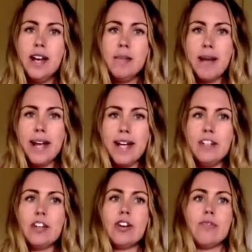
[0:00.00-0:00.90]
being,
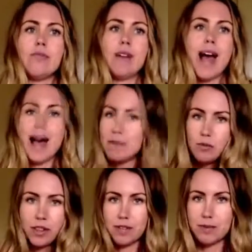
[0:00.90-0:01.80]
you know, hammered
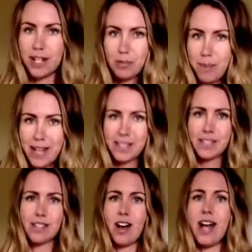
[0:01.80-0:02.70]
with as much
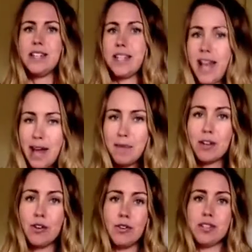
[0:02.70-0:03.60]
pesticides and
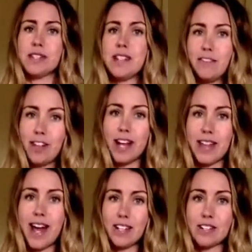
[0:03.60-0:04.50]
chemicals and stuff like
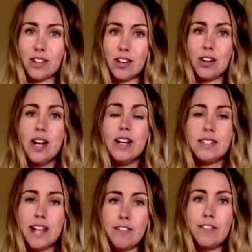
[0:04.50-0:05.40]
that. So
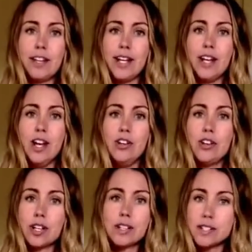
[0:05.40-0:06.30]
definitely
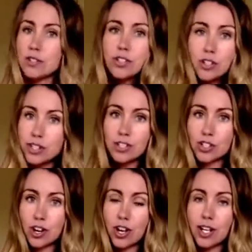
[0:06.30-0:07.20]
you can still do this
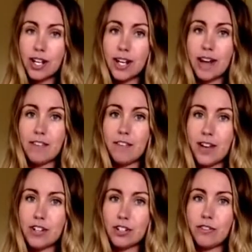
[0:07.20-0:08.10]
journey and have
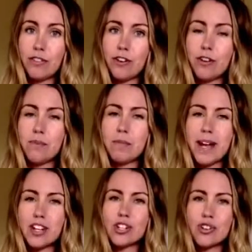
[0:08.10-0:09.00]
conventional fruit, but
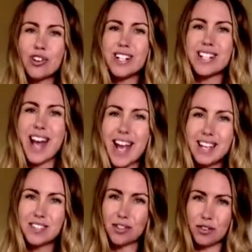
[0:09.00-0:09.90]
make sure it
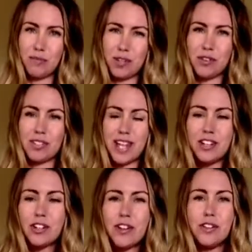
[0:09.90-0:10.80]
tastes good because then,
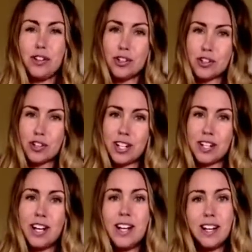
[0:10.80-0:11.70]
you know, the nutrient,